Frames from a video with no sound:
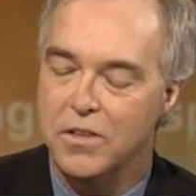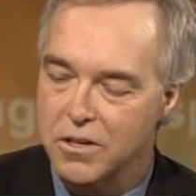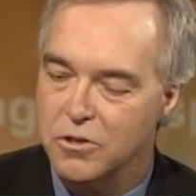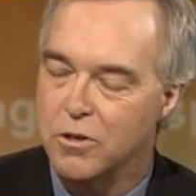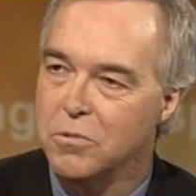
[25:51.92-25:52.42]

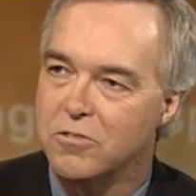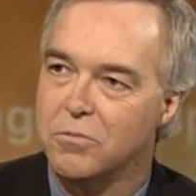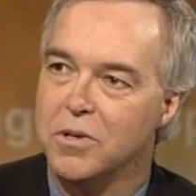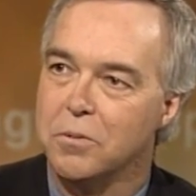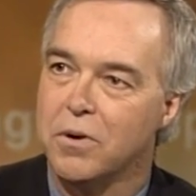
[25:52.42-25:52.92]
Thank you so much
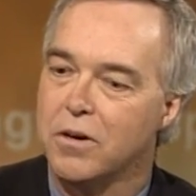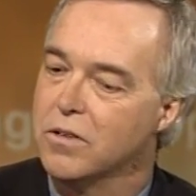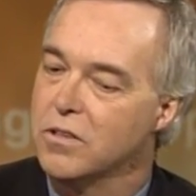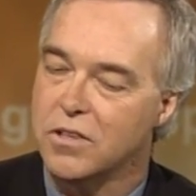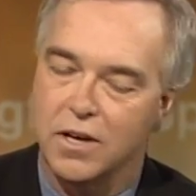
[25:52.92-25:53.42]
for being a part
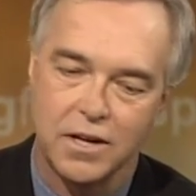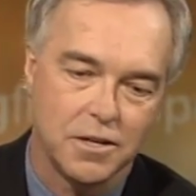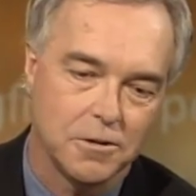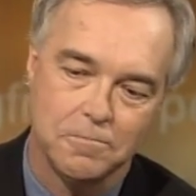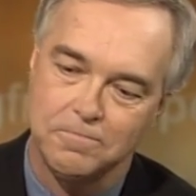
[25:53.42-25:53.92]
of this.
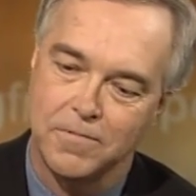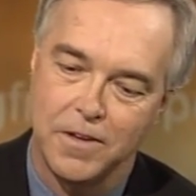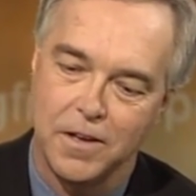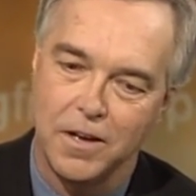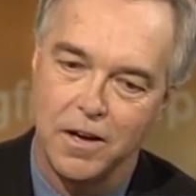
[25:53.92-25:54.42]

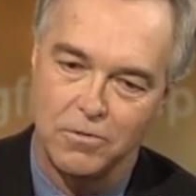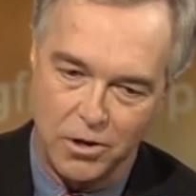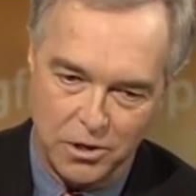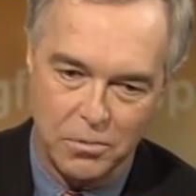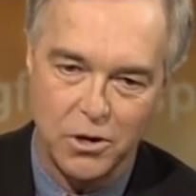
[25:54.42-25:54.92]
I've
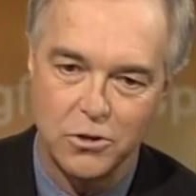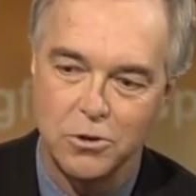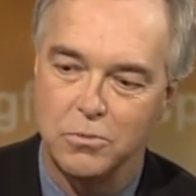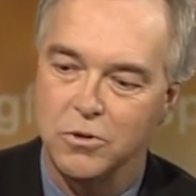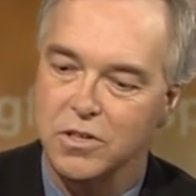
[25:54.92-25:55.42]
long admired
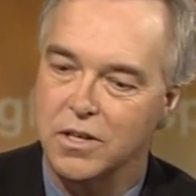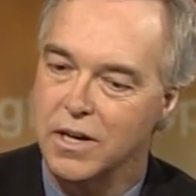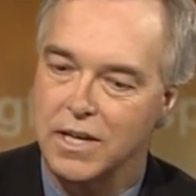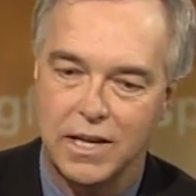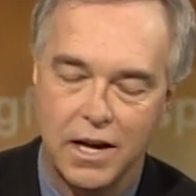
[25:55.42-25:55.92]
your music, and
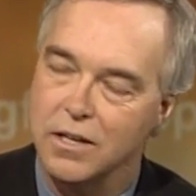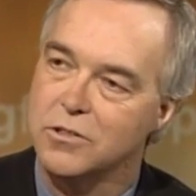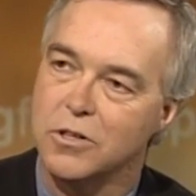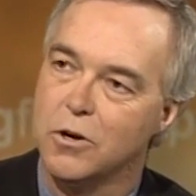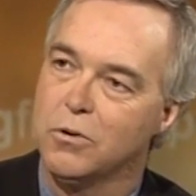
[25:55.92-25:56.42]
I cannot
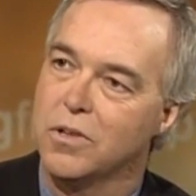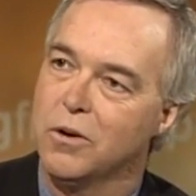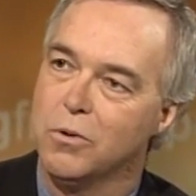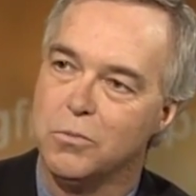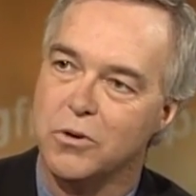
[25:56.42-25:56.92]
let you go
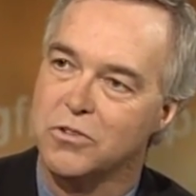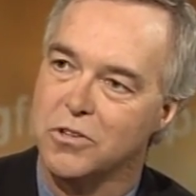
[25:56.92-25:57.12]
without one more